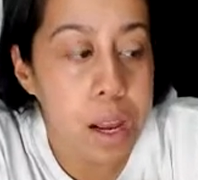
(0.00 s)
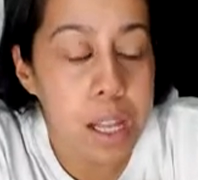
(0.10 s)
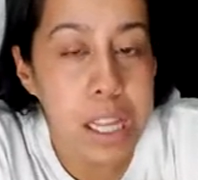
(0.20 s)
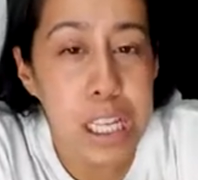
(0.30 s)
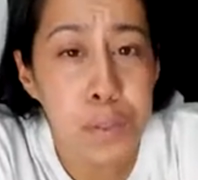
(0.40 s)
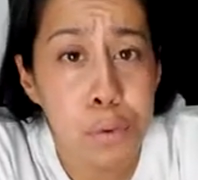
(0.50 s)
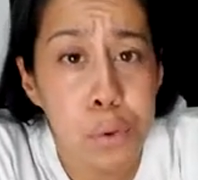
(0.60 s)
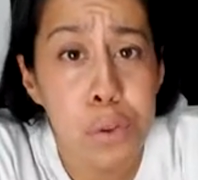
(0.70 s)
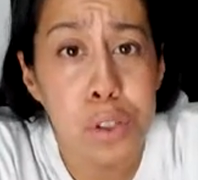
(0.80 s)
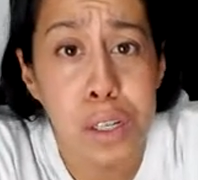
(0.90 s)
These
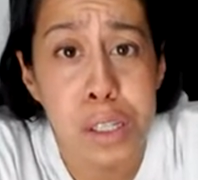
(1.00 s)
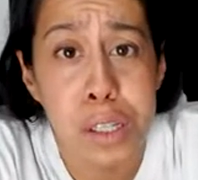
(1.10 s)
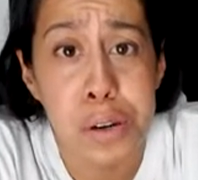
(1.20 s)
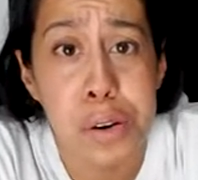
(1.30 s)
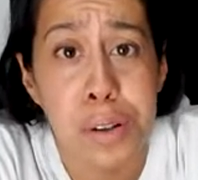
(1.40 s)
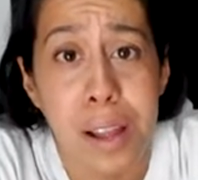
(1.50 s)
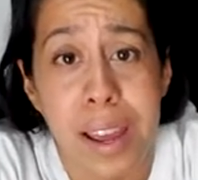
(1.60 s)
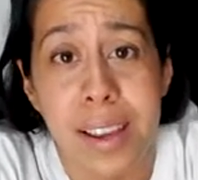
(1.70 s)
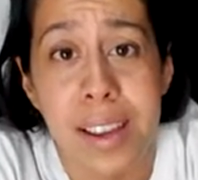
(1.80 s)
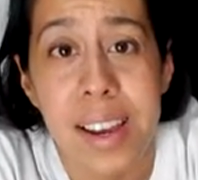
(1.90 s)
foods considered
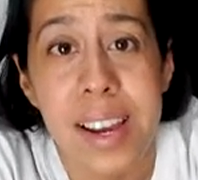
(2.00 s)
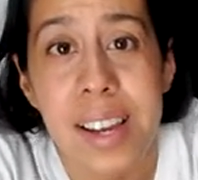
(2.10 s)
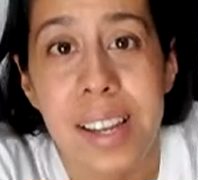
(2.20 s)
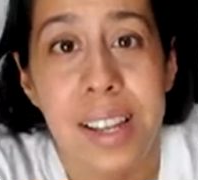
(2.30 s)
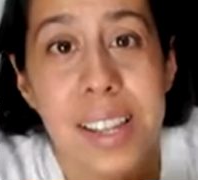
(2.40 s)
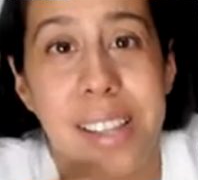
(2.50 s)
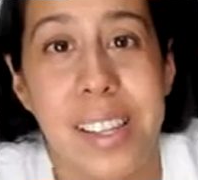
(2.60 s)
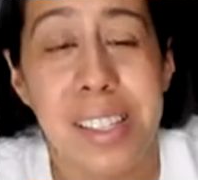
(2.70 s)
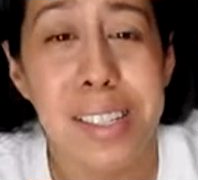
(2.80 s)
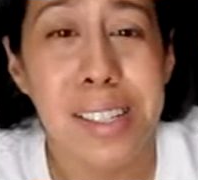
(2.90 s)
like
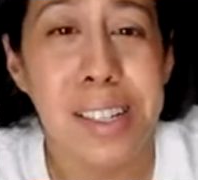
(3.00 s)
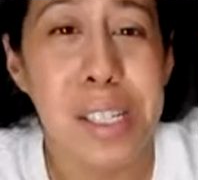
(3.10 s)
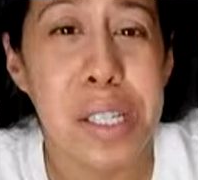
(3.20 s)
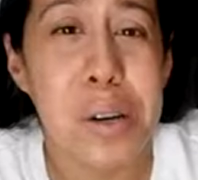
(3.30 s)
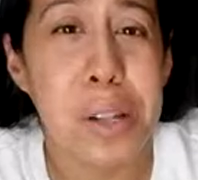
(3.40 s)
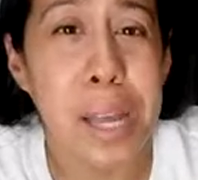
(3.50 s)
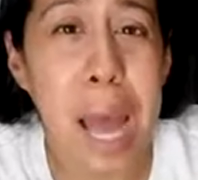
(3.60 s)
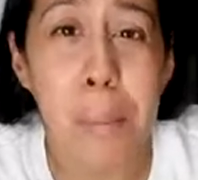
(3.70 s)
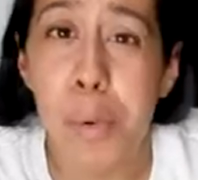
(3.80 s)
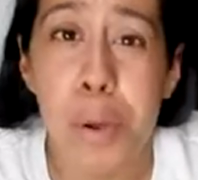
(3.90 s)
this is considered like
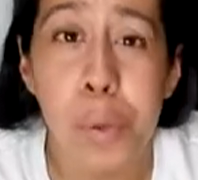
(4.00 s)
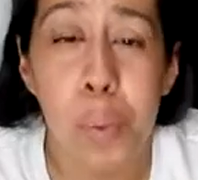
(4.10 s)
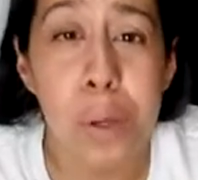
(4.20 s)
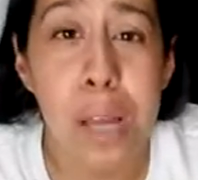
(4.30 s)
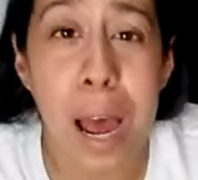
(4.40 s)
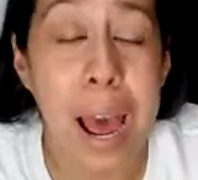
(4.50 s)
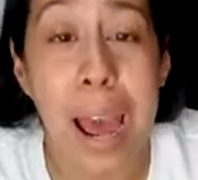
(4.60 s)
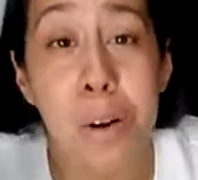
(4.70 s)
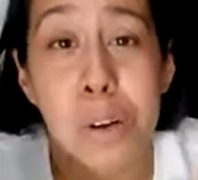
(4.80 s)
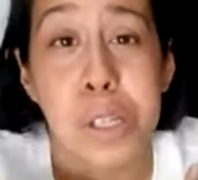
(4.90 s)
amaranth was
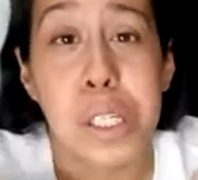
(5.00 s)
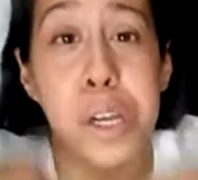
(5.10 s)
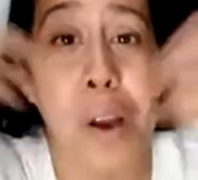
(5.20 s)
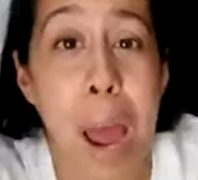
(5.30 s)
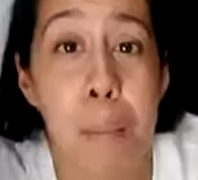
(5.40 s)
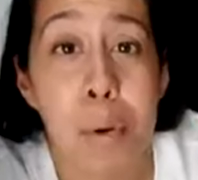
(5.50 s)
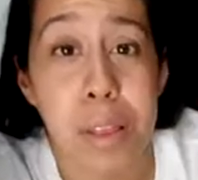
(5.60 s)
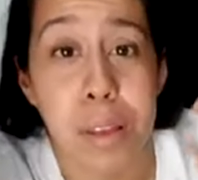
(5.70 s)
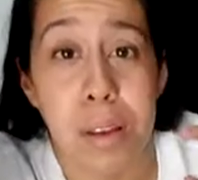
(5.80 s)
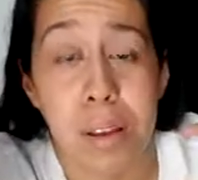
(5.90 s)
I don't consider
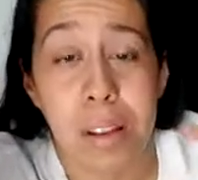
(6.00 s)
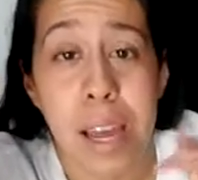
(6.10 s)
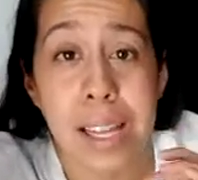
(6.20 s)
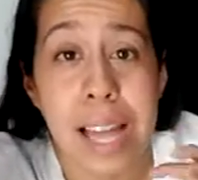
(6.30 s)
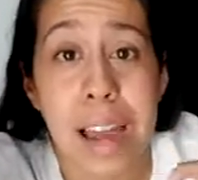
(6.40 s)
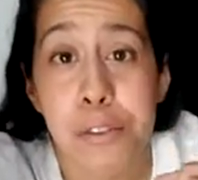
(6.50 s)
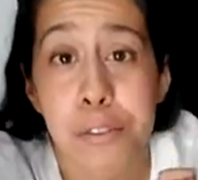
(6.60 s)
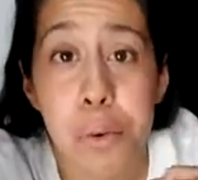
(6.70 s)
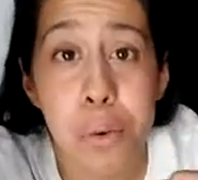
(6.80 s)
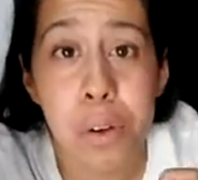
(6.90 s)
amaranth like Latin
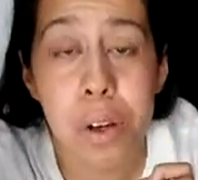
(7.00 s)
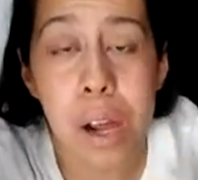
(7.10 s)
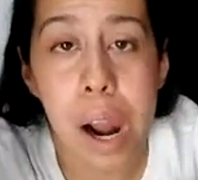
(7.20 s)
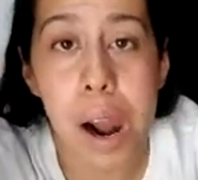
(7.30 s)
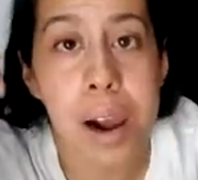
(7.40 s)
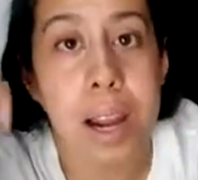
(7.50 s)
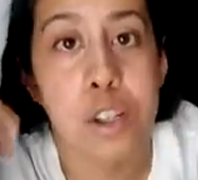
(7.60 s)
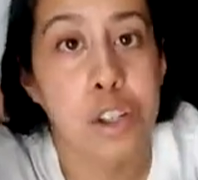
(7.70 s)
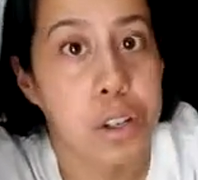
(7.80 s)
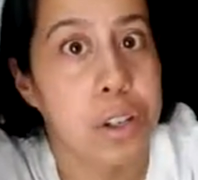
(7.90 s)
food, and I
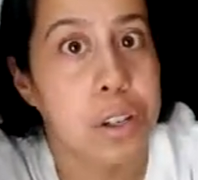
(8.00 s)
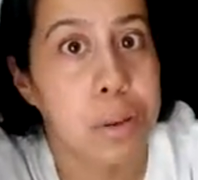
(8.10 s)
should